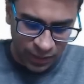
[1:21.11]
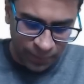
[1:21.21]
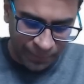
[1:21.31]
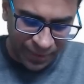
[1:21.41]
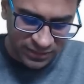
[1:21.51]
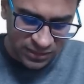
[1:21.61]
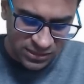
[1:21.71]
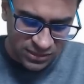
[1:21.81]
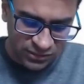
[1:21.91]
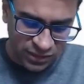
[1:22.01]
Medicine,
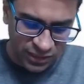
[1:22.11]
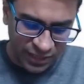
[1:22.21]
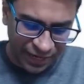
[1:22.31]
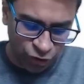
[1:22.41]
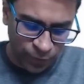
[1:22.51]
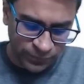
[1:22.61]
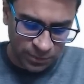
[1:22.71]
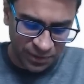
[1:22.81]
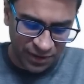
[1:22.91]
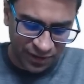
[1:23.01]
surgery, gyne, ops, and
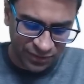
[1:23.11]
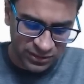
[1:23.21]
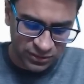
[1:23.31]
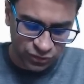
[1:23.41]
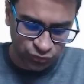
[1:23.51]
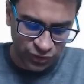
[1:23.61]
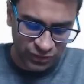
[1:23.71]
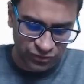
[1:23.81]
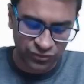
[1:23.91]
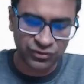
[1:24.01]
pediatrics, so 3,
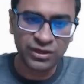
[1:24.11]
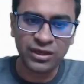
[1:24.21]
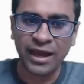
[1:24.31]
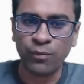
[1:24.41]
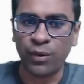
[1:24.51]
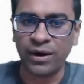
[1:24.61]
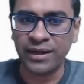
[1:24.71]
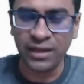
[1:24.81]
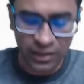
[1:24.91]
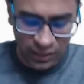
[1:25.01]
3, 3 and 1 day,